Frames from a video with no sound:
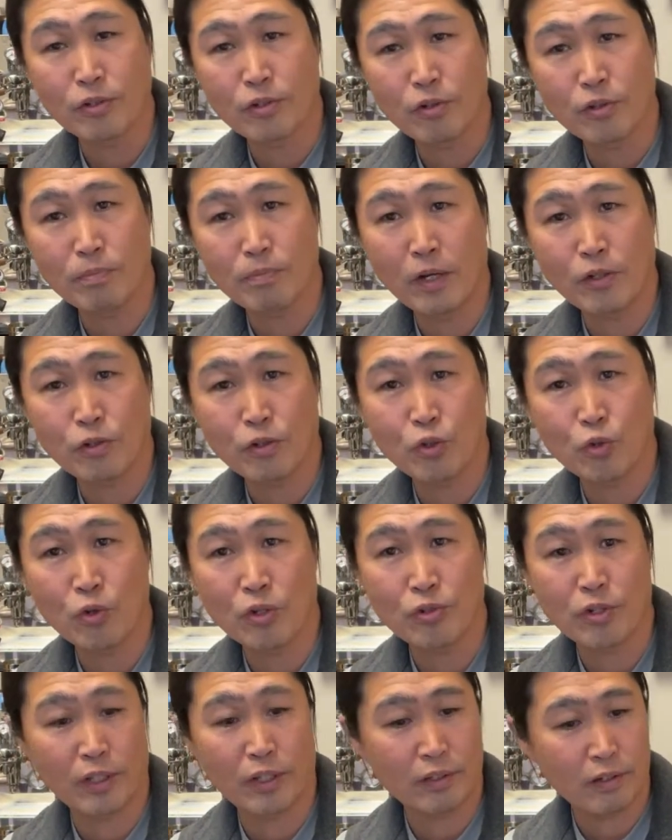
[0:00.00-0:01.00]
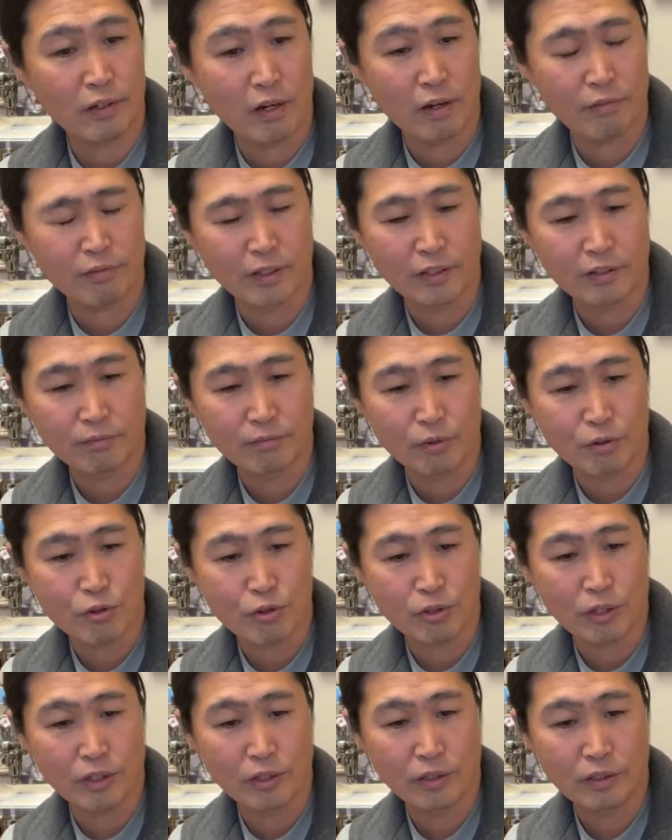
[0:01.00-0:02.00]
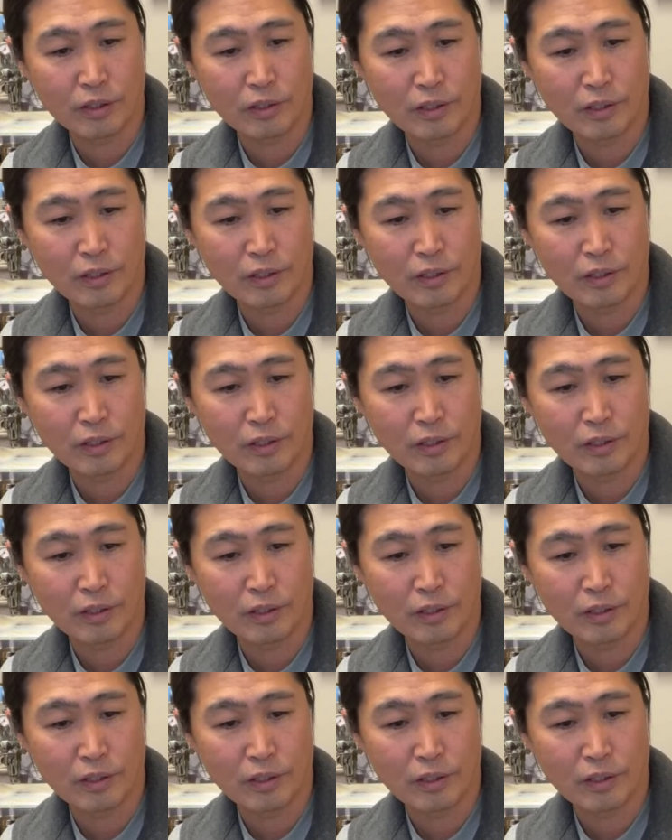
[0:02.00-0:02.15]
just make sure switch out the coffee for sure.